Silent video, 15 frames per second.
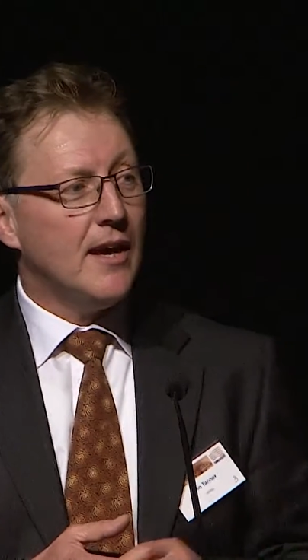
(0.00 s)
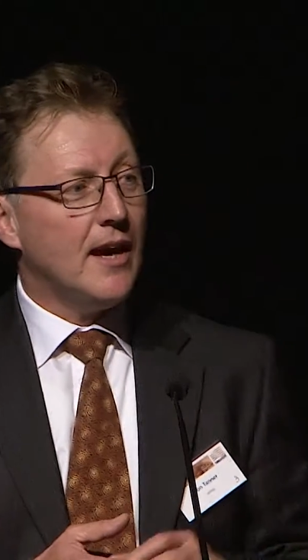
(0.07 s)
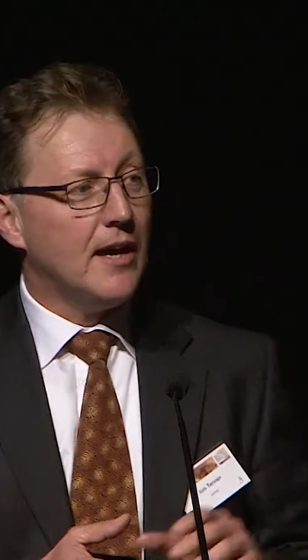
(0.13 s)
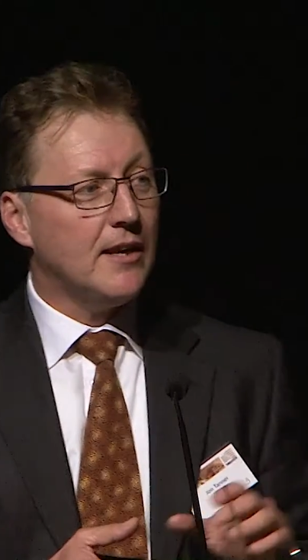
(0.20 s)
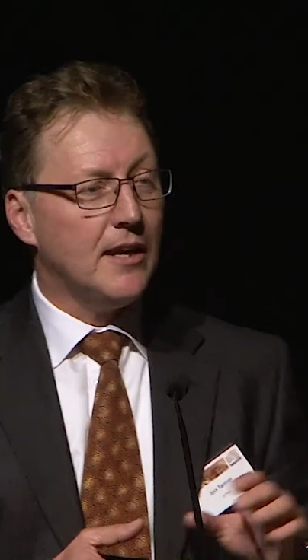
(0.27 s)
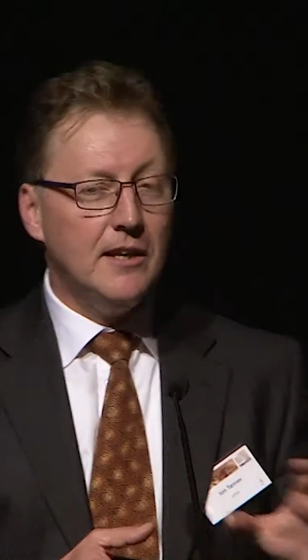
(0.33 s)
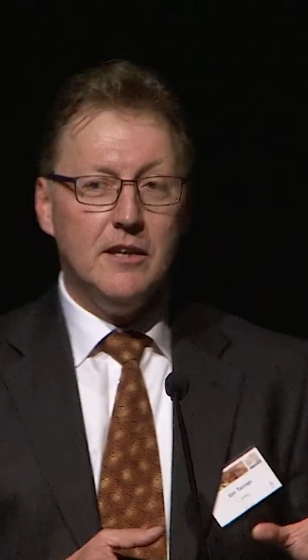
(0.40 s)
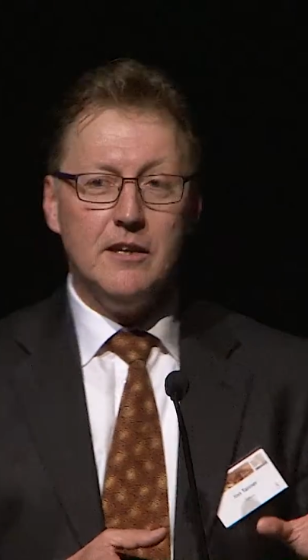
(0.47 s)

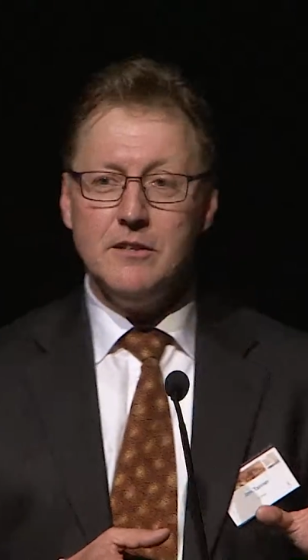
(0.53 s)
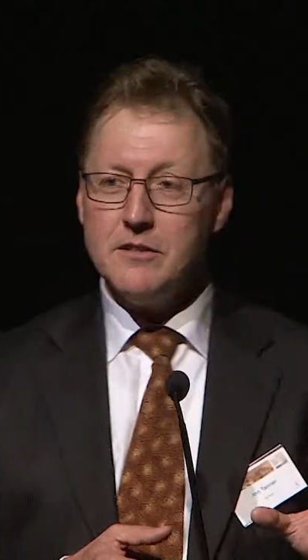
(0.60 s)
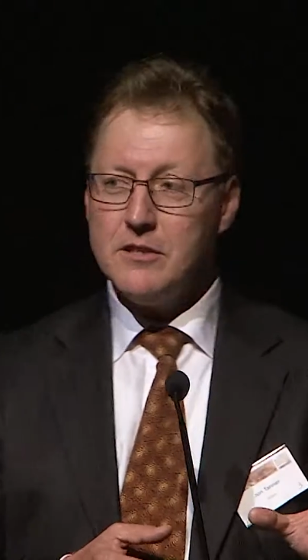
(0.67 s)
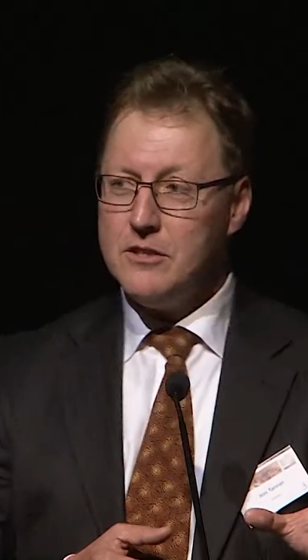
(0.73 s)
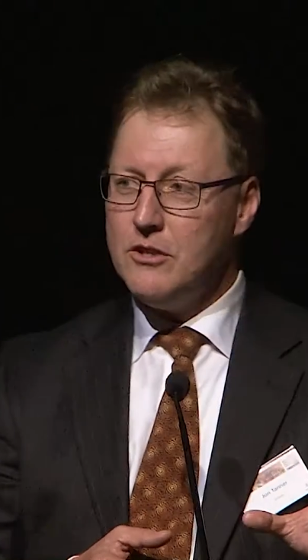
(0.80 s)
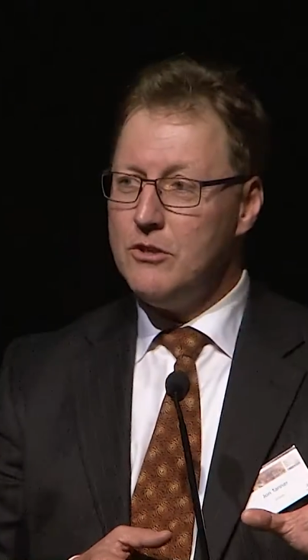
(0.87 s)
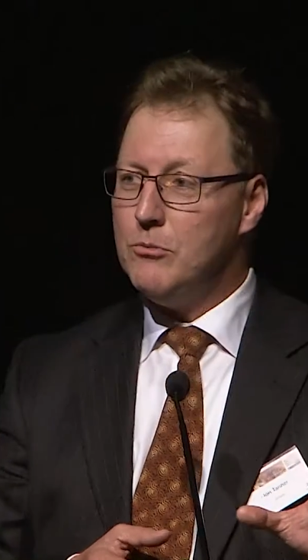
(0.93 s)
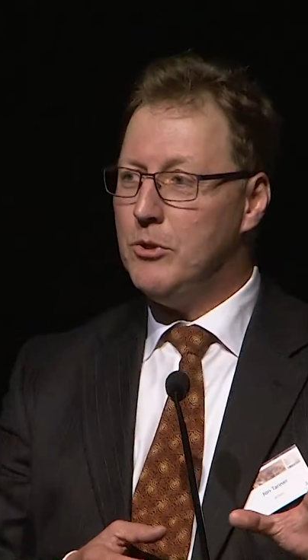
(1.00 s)
And I learned a
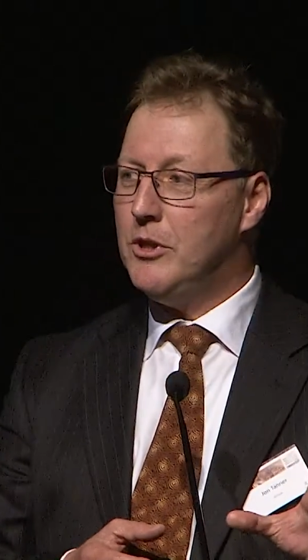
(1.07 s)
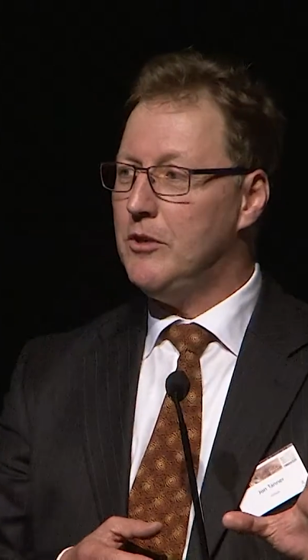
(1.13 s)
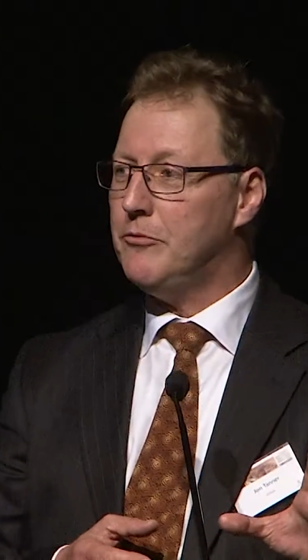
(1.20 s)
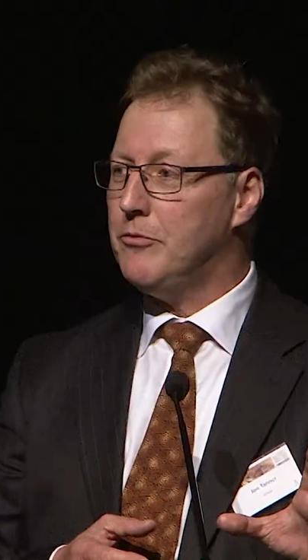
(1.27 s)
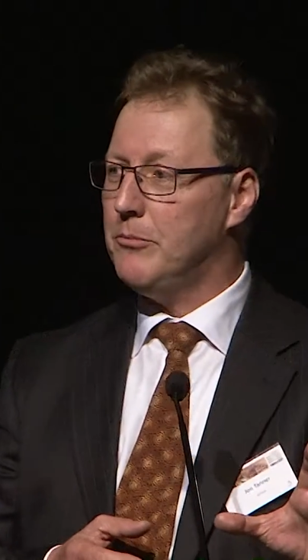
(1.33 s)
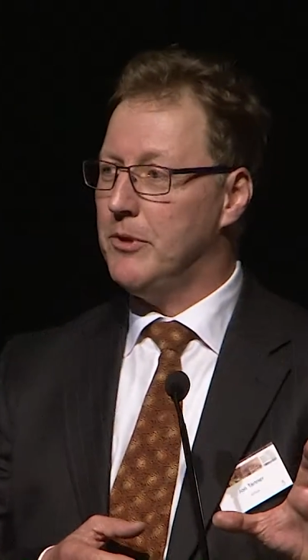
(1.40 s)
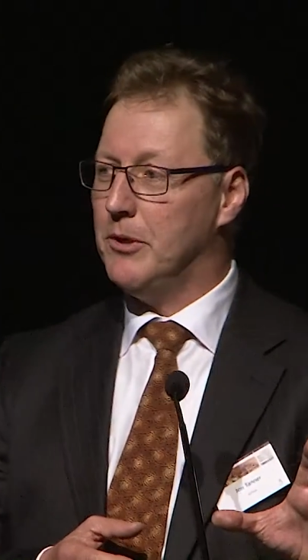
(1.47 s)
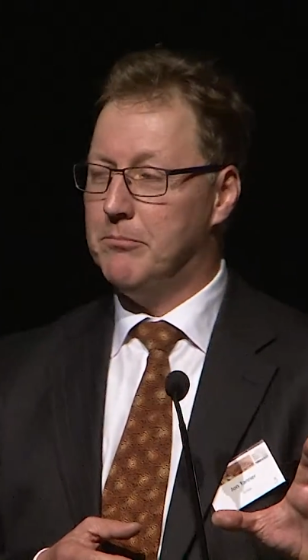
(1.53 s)
new word
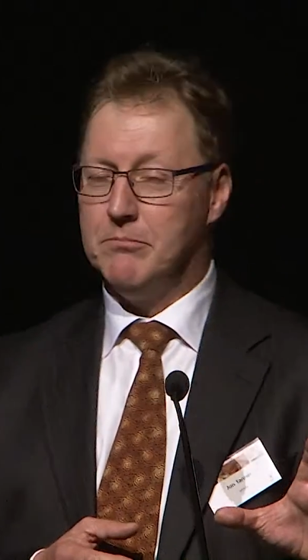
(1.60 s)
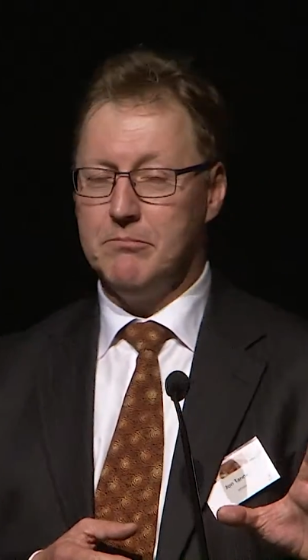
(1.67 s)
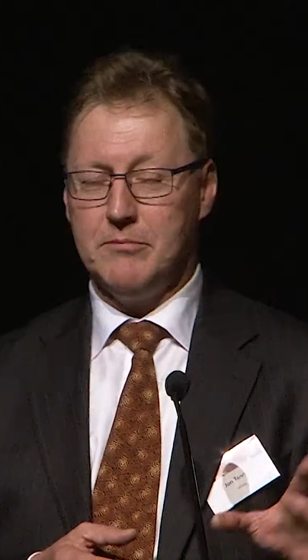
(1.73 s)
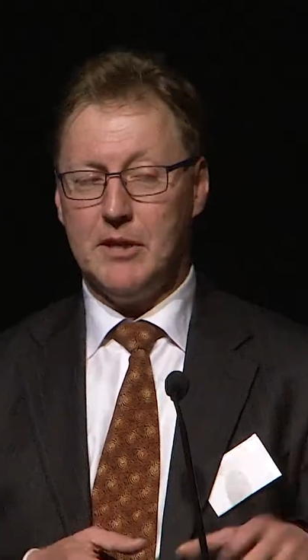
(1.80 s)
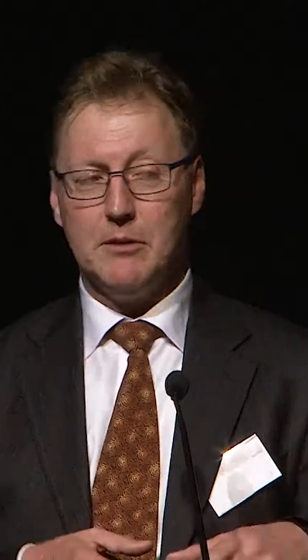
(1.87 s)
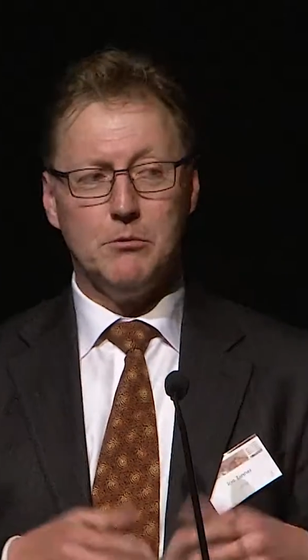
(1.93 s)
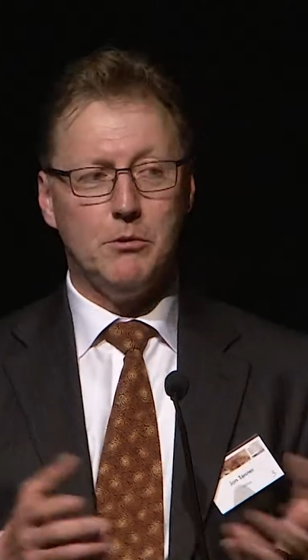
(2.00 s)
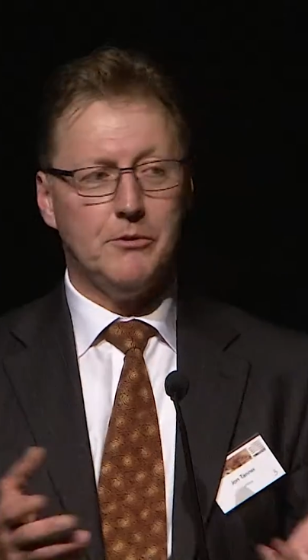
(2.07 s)
from them.
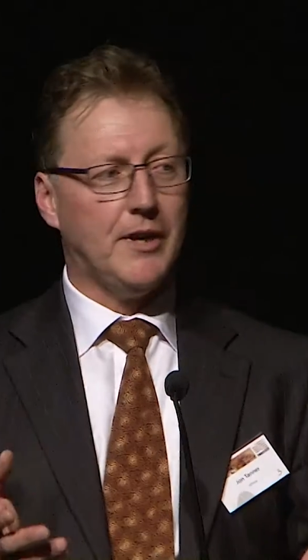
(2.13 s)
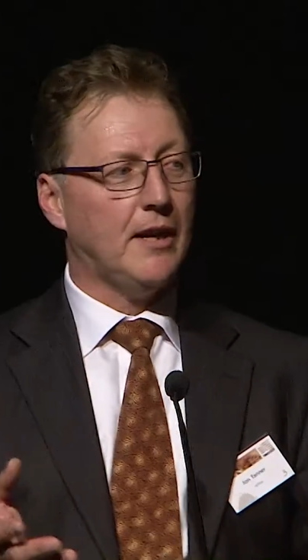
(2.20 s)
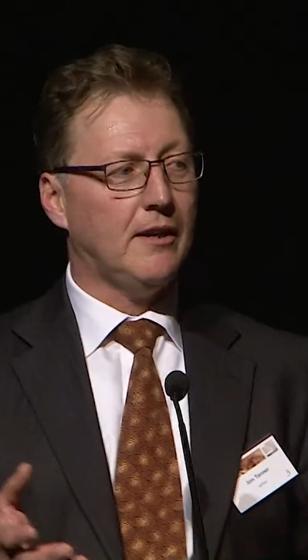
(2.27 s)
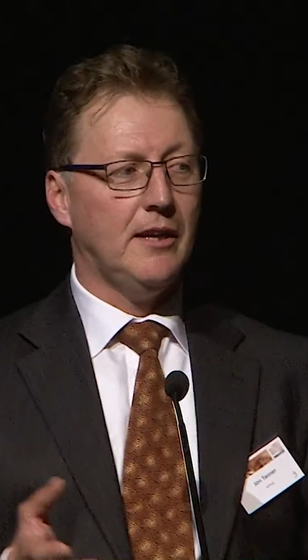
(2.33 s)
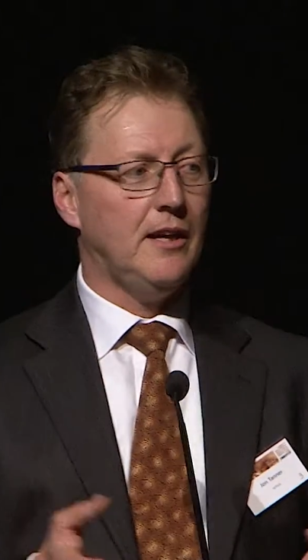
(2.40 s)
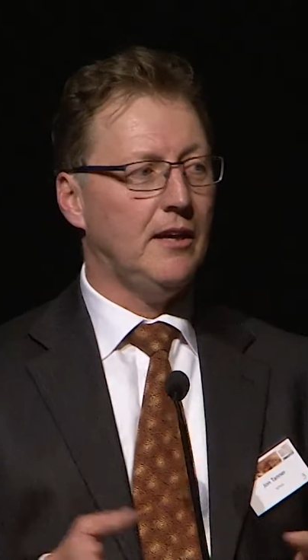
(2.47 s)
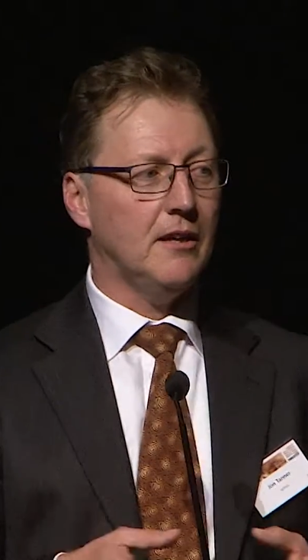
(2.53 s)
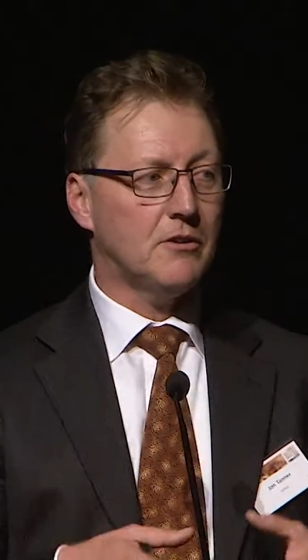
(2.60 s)
They're all down
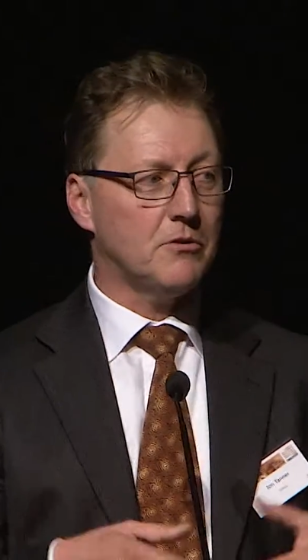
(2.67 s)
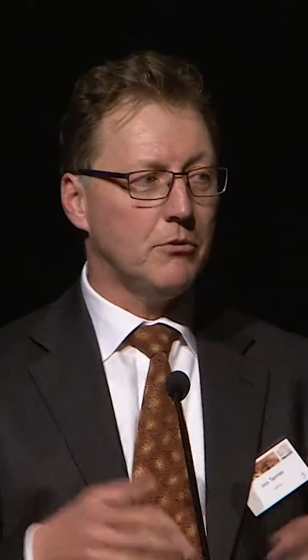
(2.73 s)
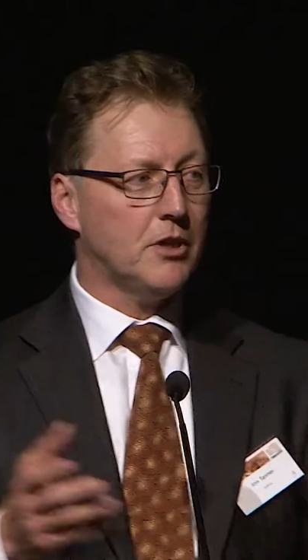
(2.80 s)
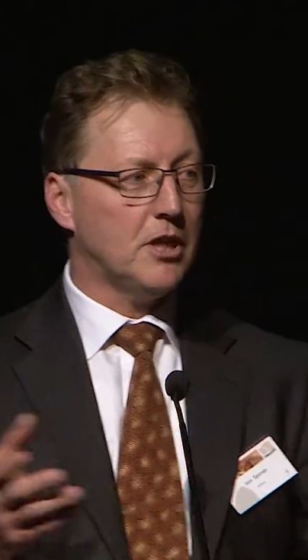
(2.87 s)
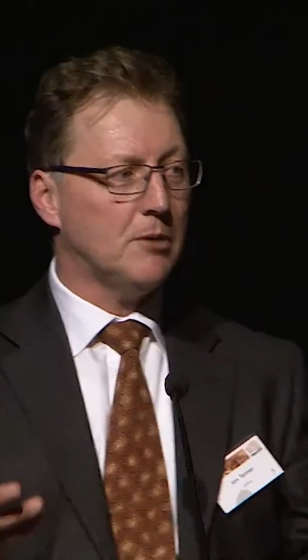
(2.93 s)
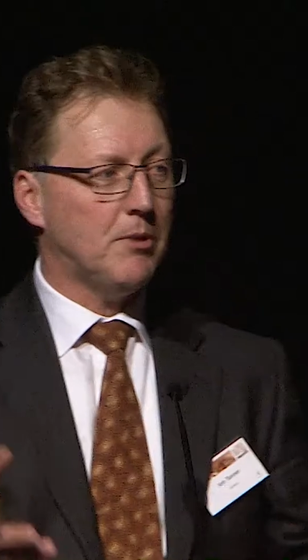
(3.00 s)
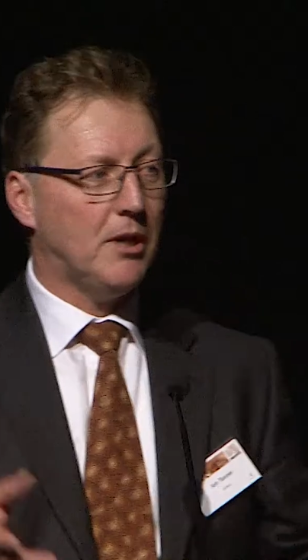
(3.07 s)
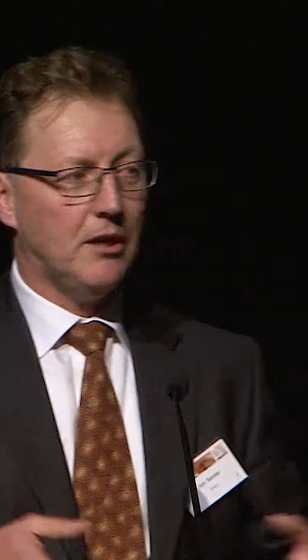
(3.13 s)
here
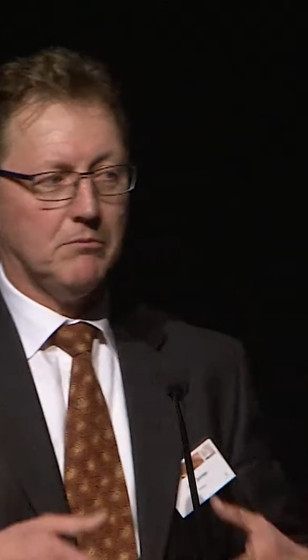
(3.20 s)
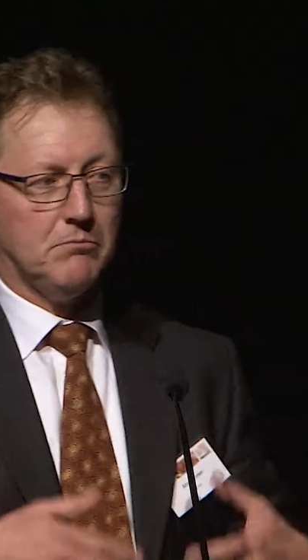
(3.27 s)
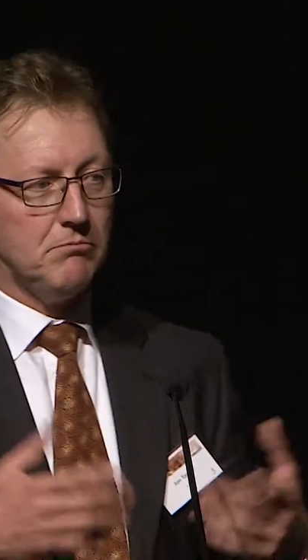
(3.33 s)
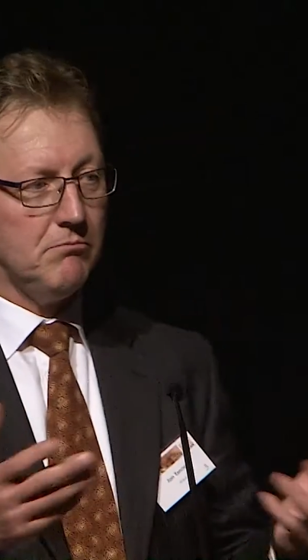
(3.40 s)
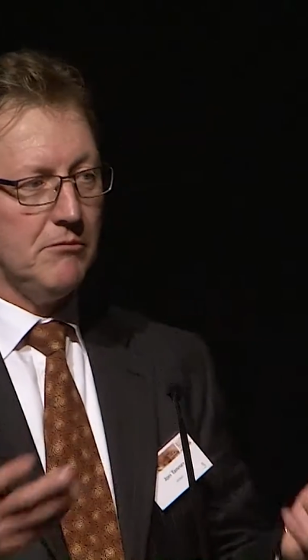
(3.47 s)
talking about